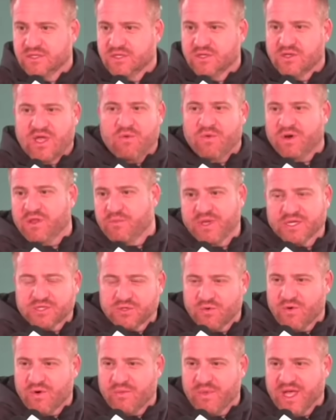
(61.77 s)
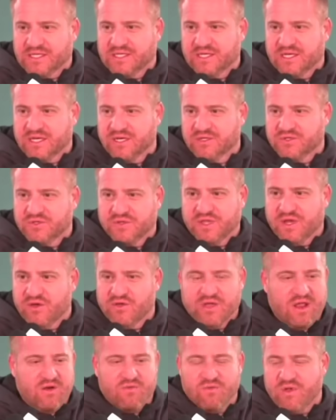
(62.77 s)
Got one of the best quarterbacks in the country there.
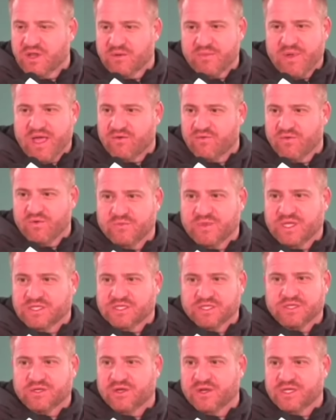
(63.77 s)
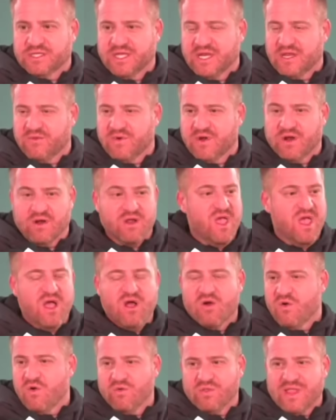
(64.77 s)
You got a running back that's as good as anywhere.
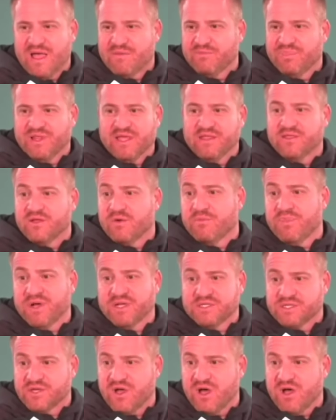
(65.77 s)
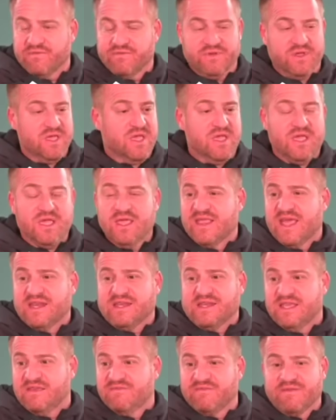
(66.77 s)
Our O-line played their butts off.
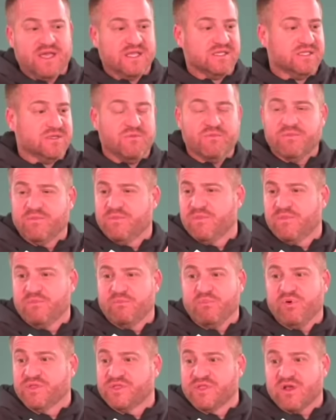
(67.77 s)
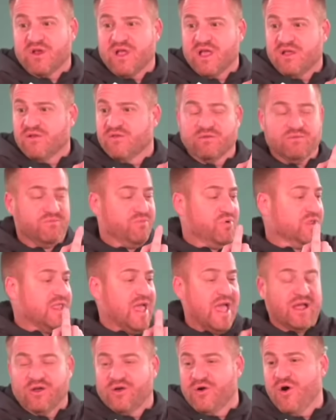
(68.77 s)
That defense put
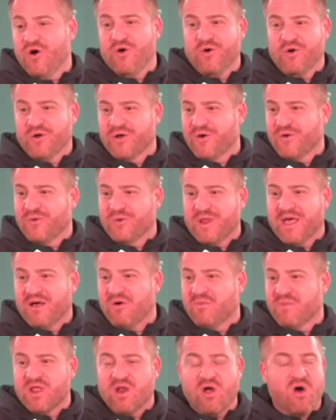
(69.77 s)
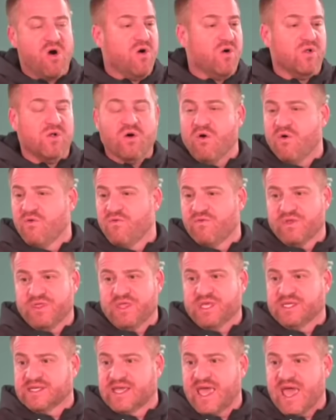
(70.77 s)
that gold helmet all over
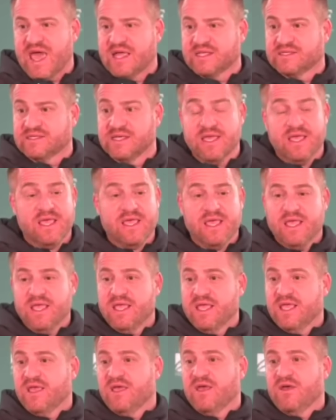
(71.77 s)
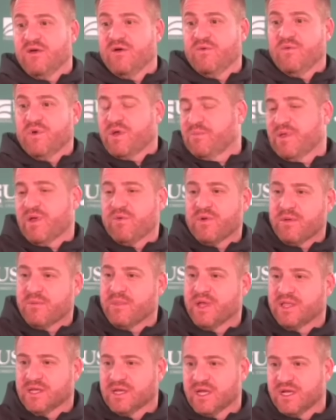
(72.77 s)
these cats. We can play with
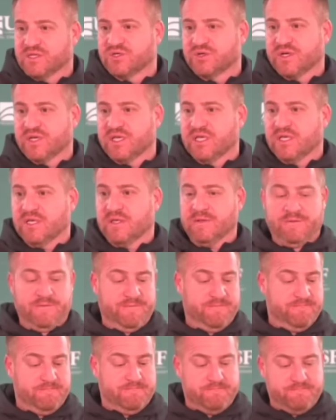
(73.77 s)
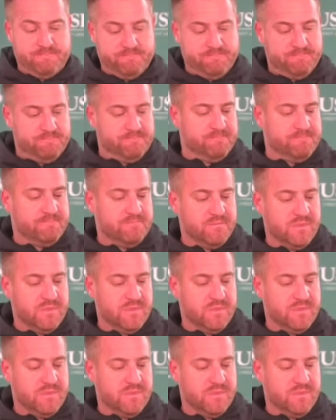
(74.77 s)
anybody in the country. I